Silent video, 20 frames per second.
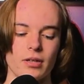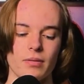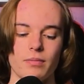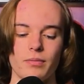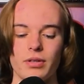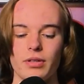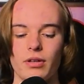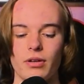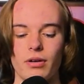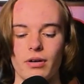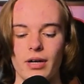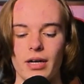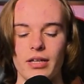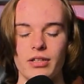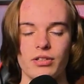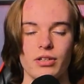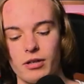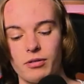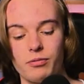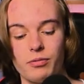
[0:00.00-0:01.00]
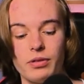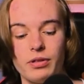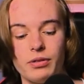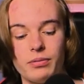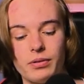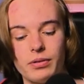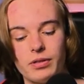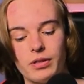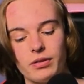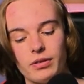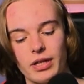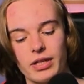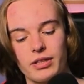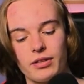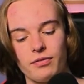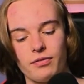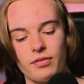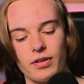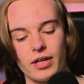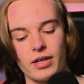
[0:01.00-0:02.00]
And with the eyes, I really like
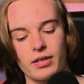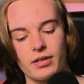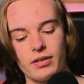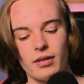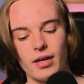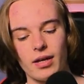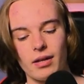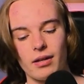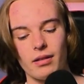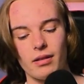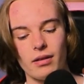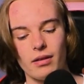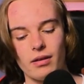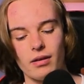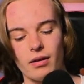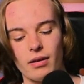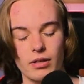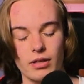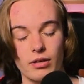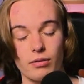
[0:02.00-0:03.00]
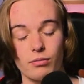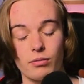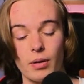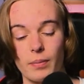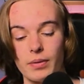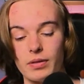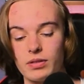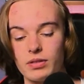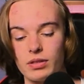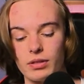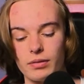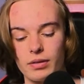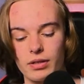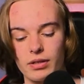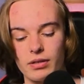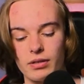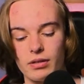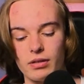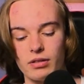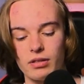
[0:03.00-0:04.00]
the fact that they're like a rubber
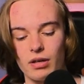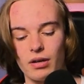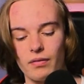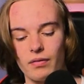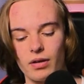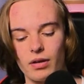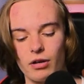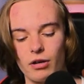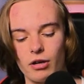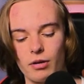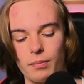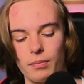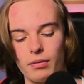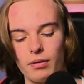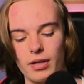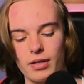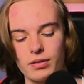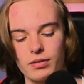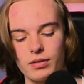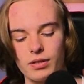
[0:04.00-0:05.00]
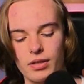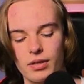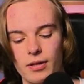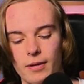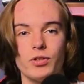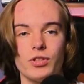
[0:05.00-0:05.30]
silicone instead of a hard plastic,